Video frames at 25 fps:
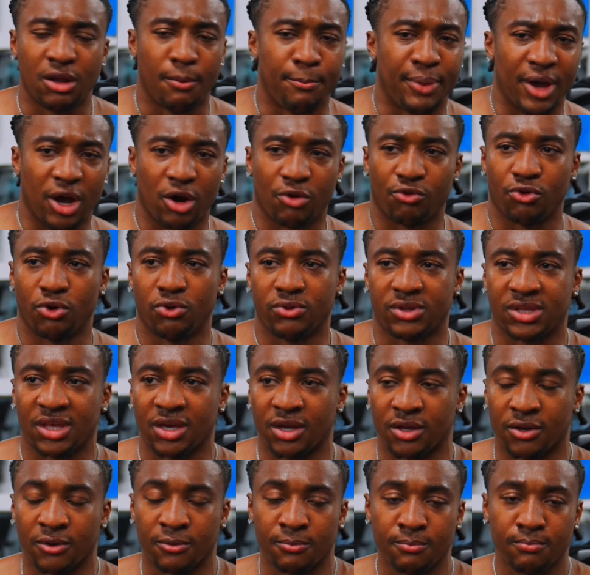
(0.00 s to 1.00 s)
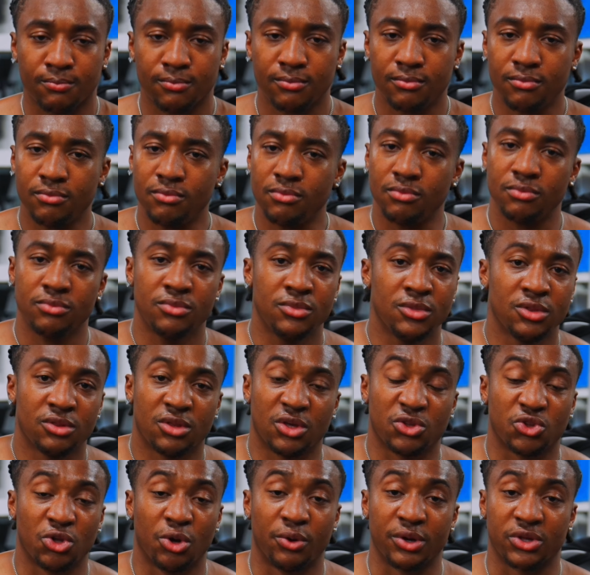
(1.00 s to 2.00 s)
a better routine.
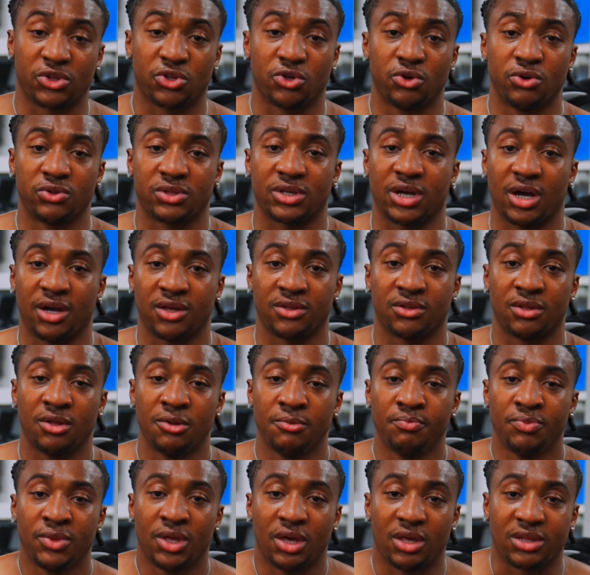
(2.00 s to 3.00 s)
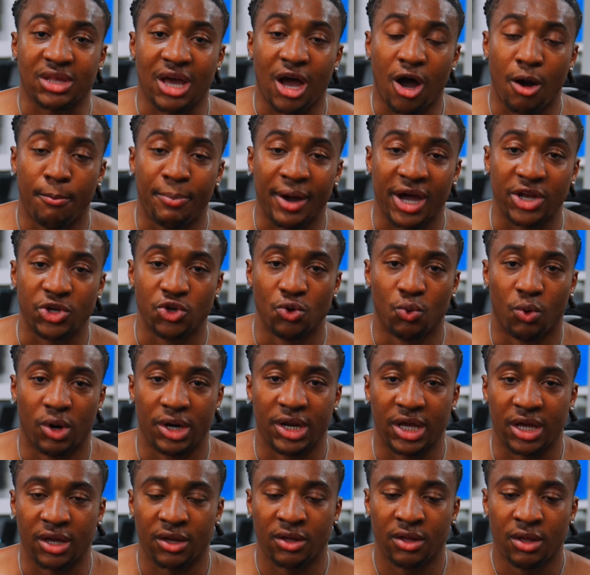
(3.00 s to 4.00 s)
There's no excuse, guys. It's how bad you
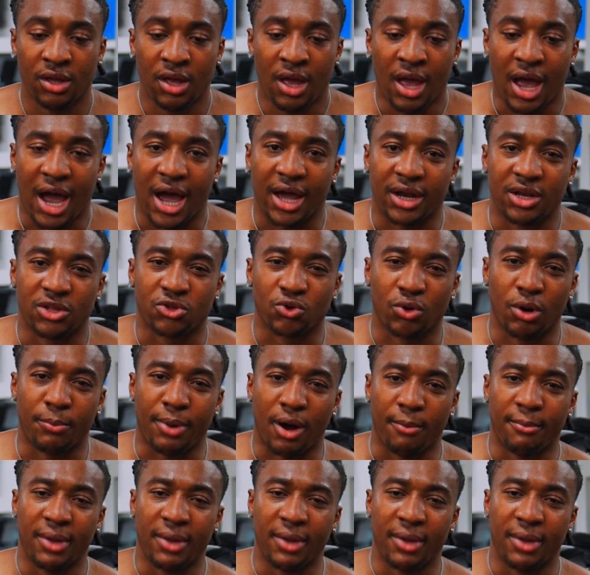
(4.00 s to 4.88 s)
want it, and it's all about